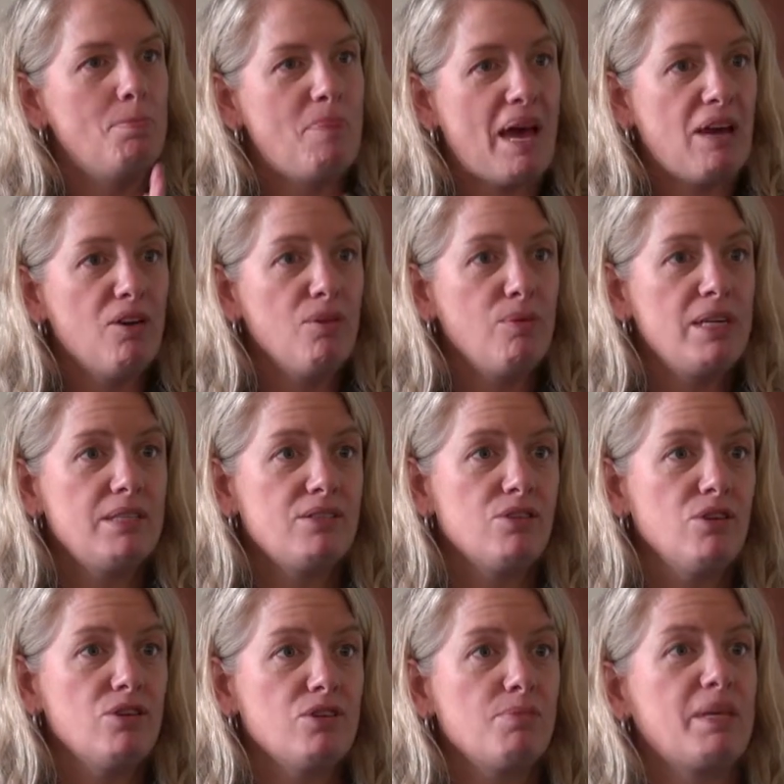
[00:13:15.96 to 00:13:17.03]
better
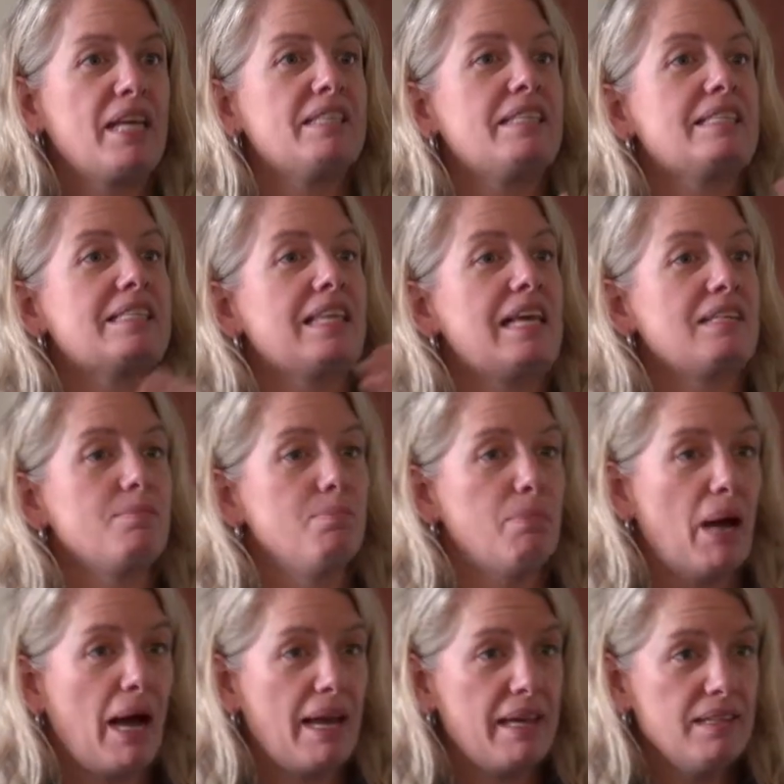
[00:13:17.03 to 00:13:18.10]
research because it's less
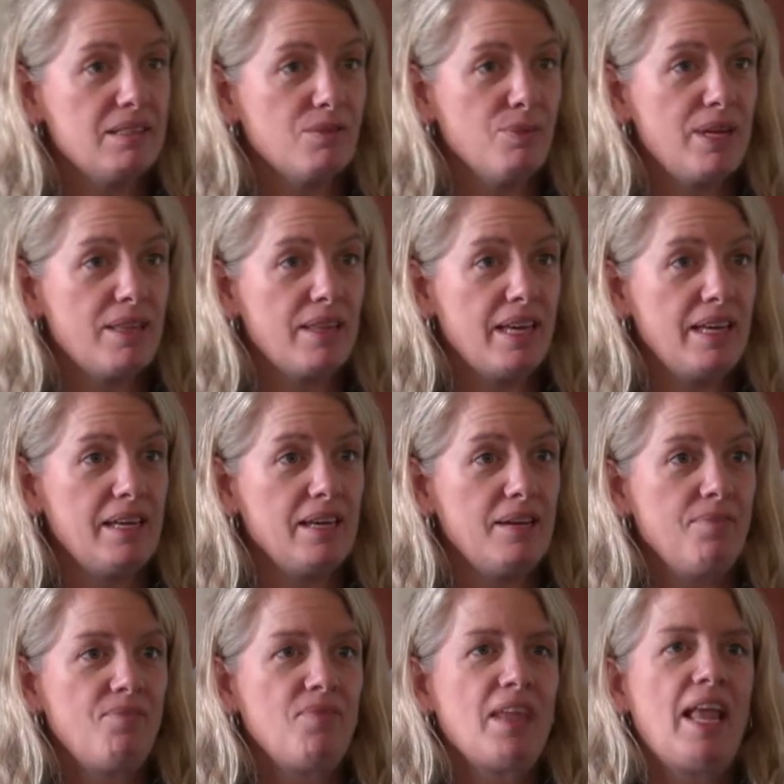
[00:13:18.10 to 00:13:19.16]
biased, we think.
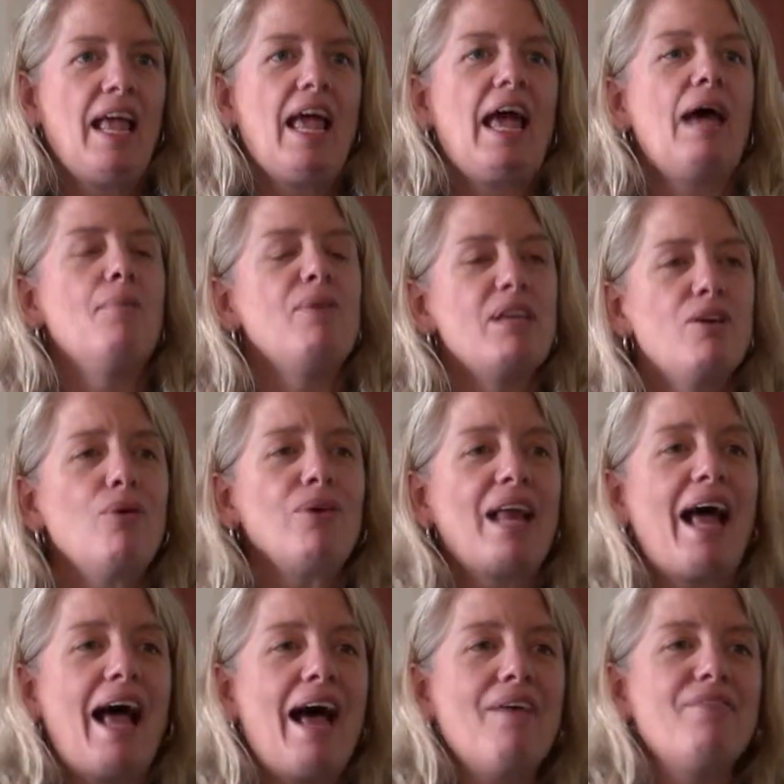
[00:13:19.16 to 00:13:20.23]
And we don't
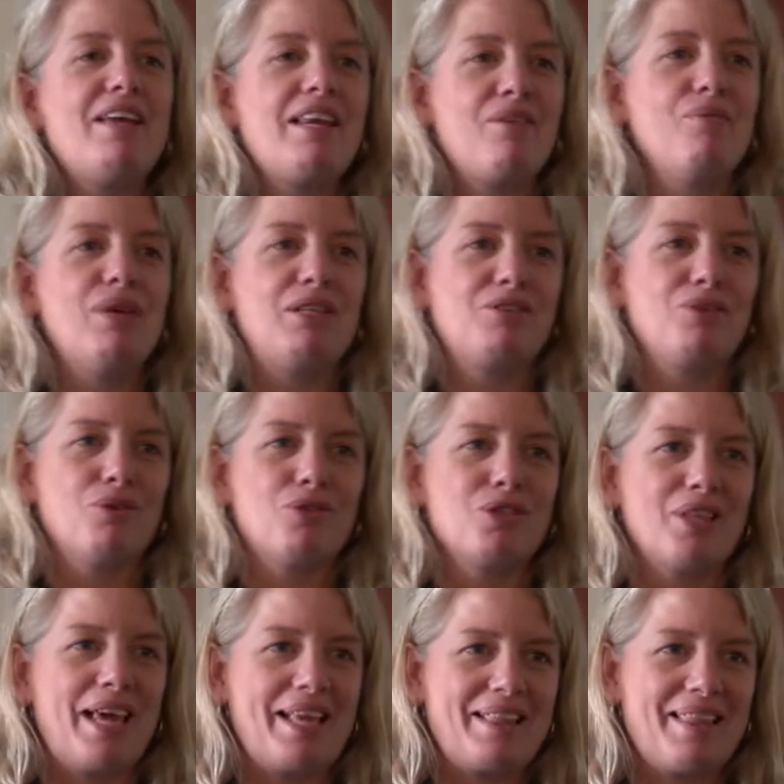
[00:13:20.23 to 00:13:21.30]
have any
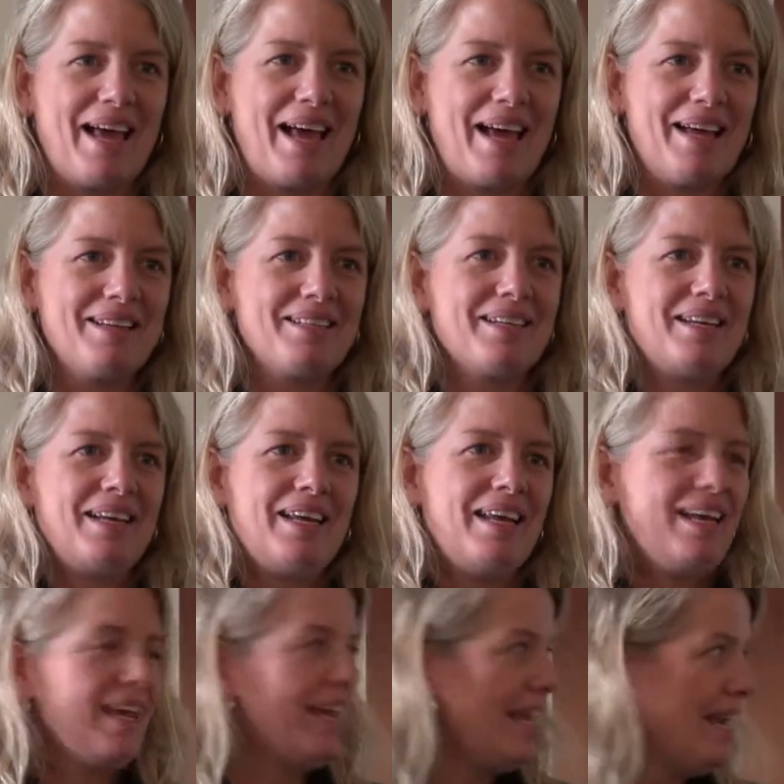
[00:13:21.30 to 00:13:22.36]
research like that
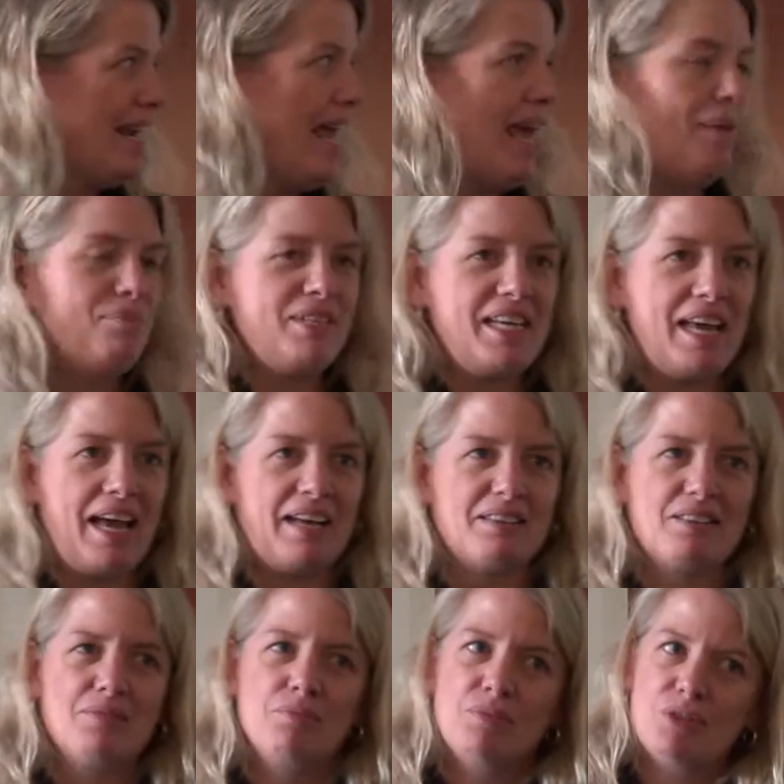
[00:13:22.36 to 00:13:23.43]
in
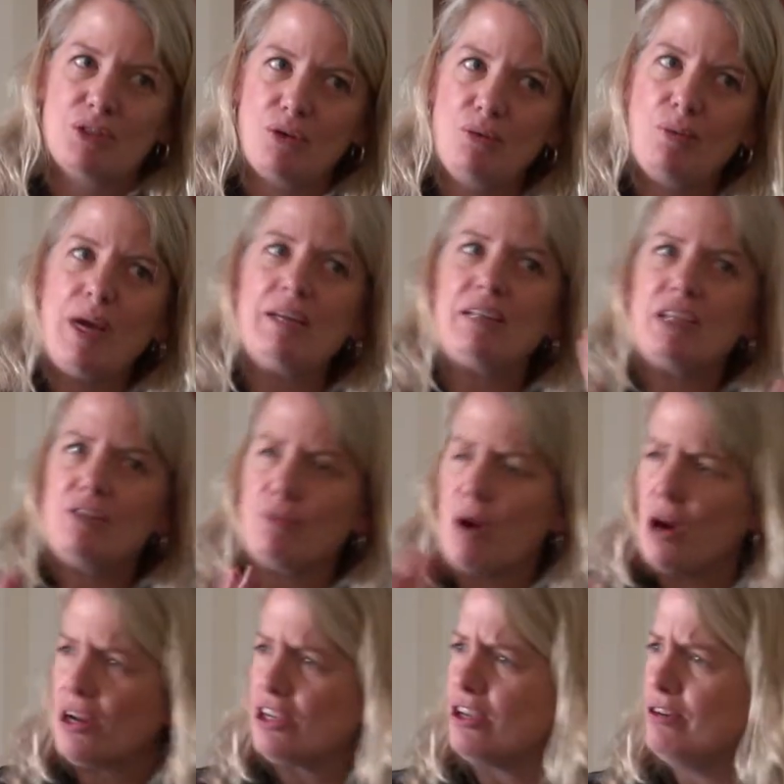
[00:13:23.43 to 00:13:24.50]
MDS. So one could
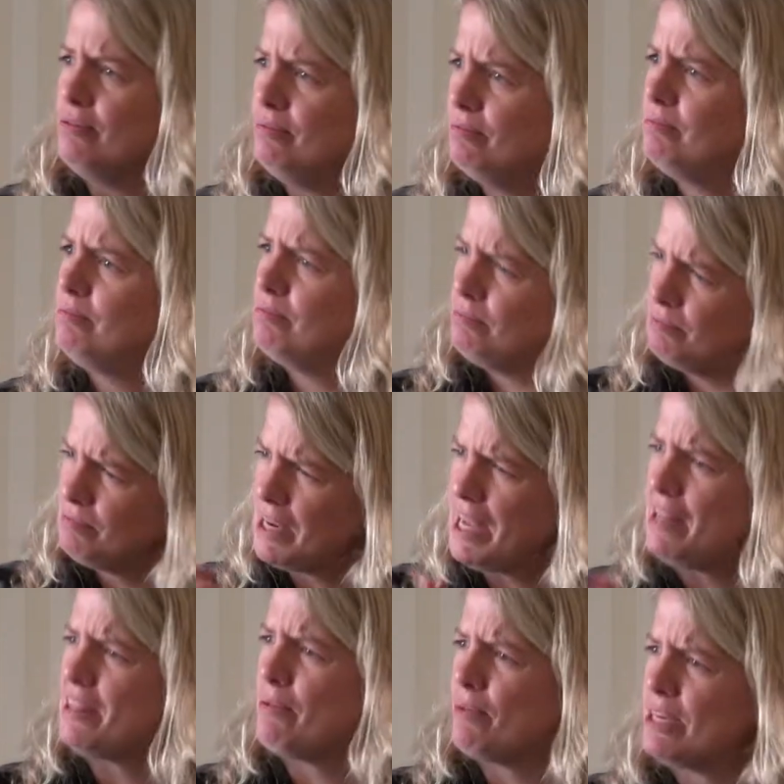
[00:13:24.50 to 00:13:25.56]
argue,
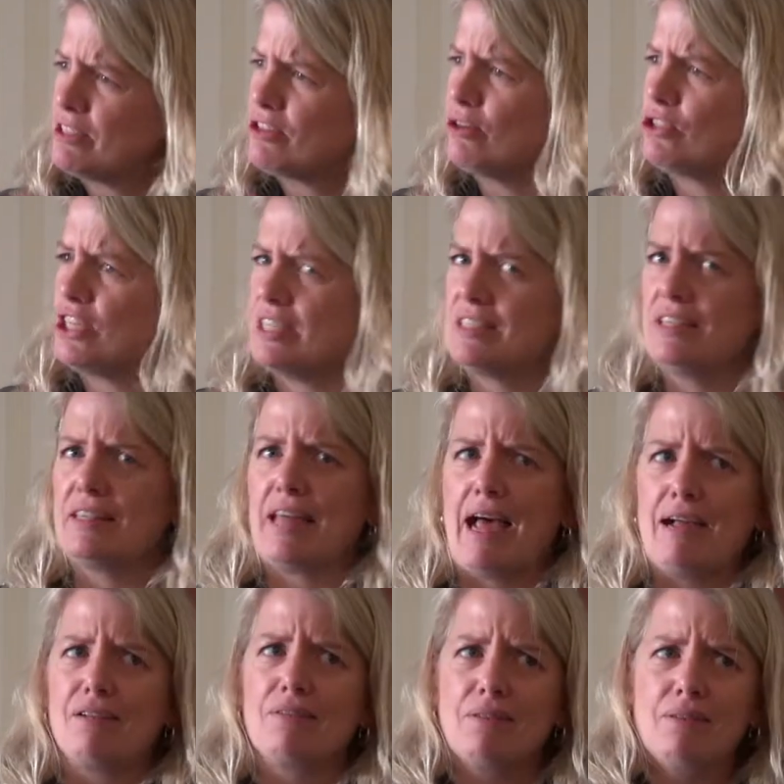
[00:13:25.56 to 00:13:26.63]
well, the research isn't
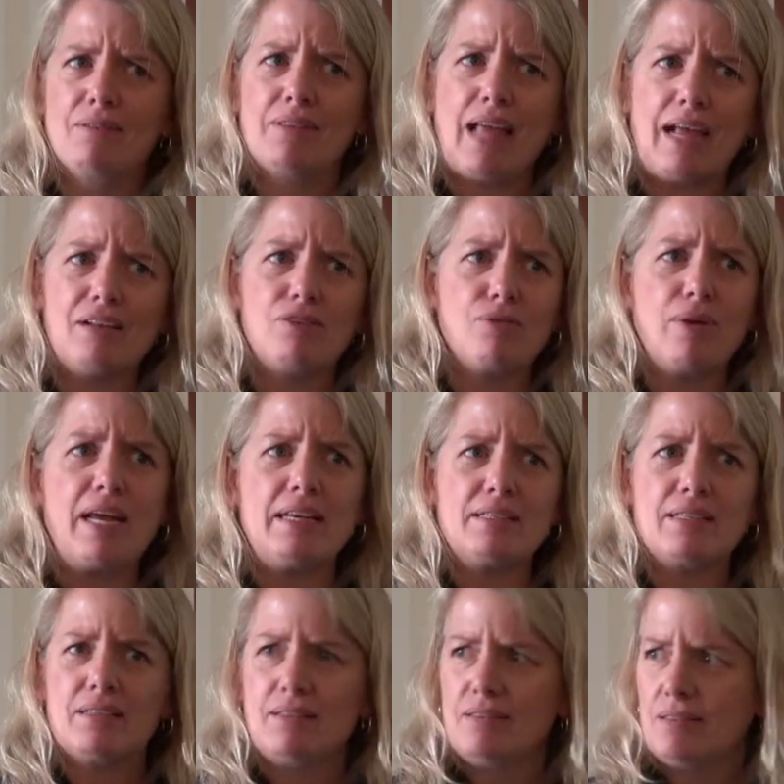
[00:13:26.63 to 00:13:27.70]
that
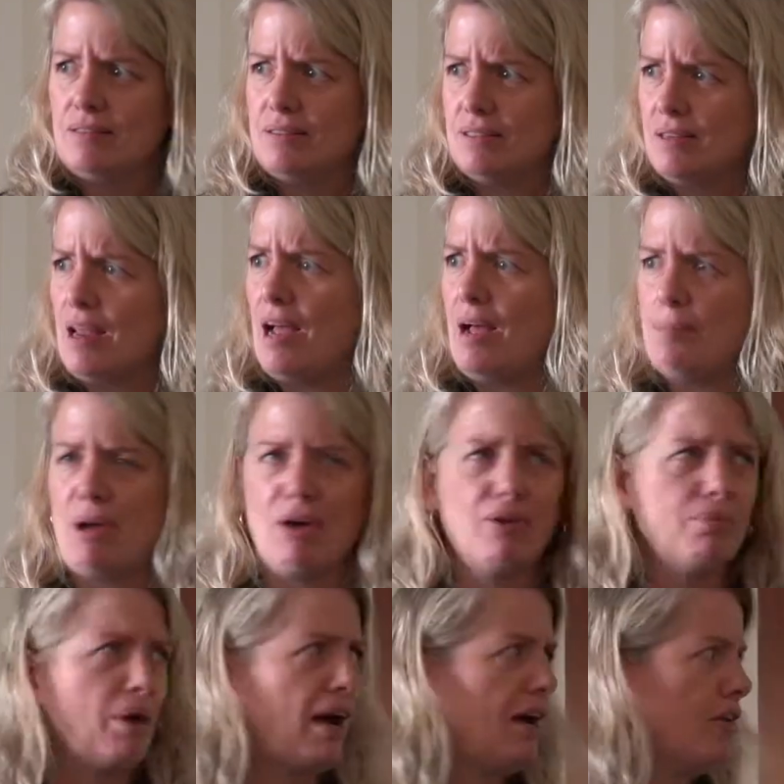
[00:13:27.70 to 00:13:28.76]
great
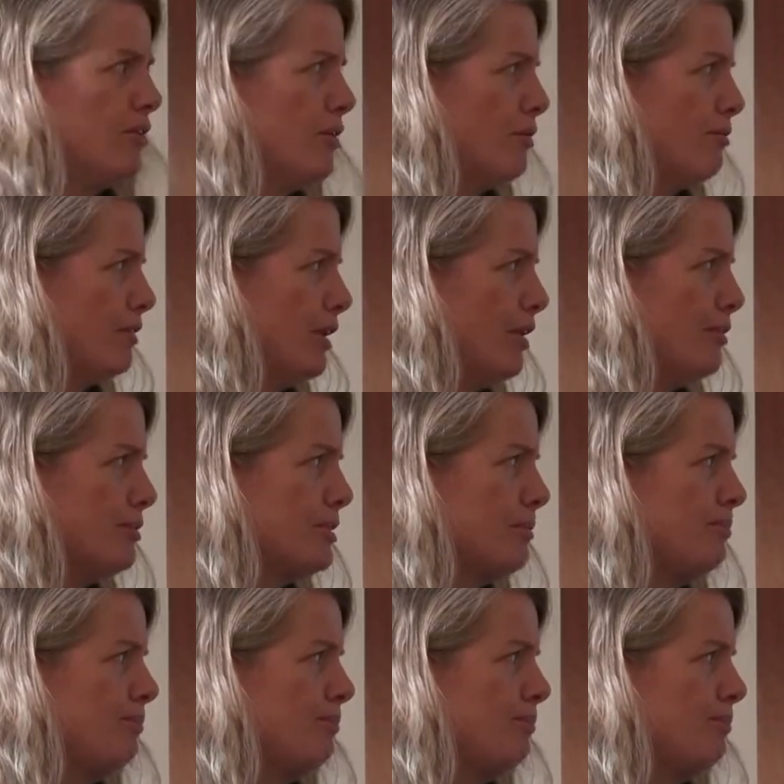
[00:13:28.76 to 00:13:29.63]
about iron overload.